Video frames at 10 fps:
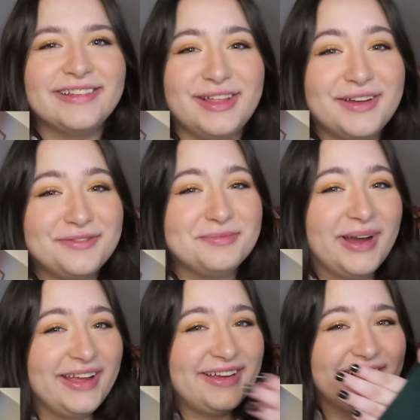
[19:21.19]
I love
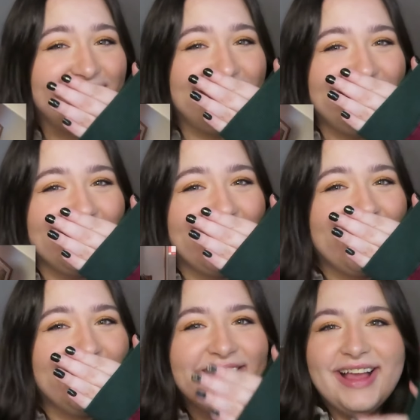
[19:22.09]
Michael.
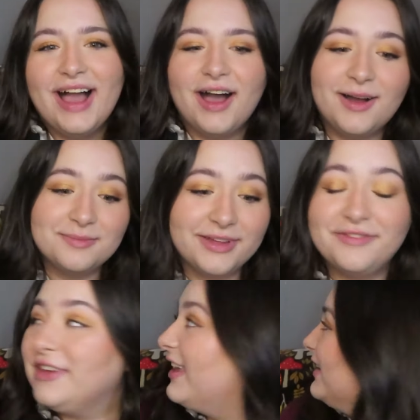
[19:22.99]

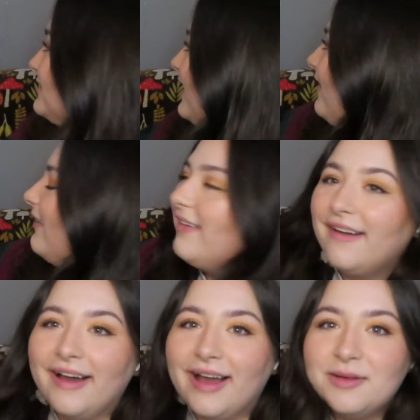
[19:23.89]
If you can't tell,
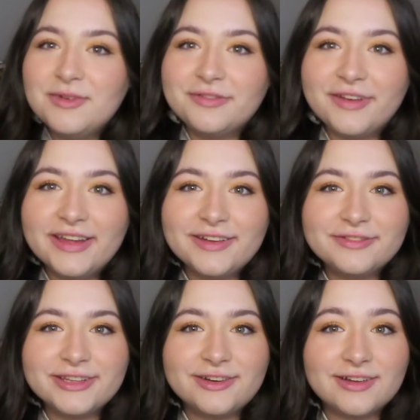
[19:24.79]
I'm a fan
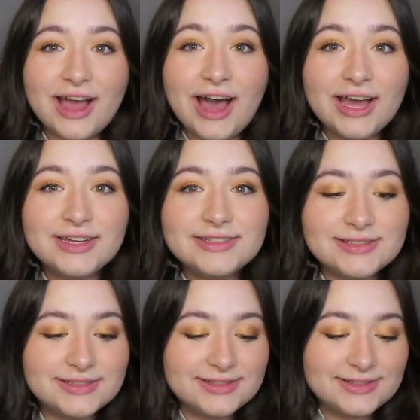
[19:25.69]
of little
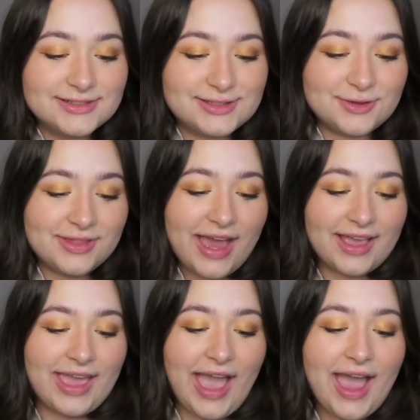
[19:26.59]
guys, so
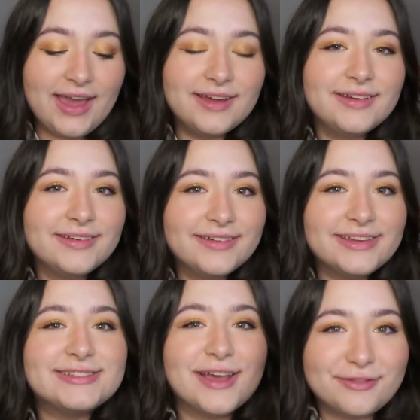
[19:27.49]
that cat
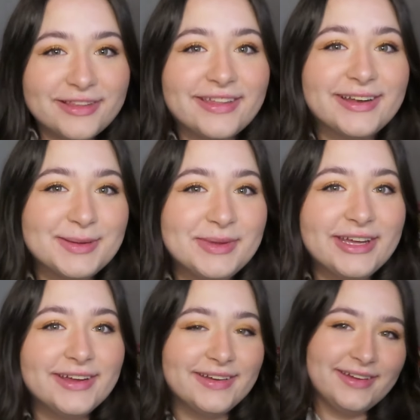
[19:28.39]
is everything to
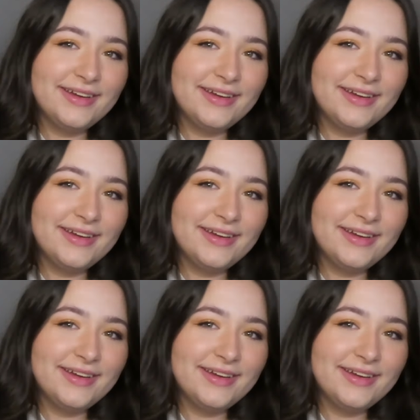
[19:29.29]
me.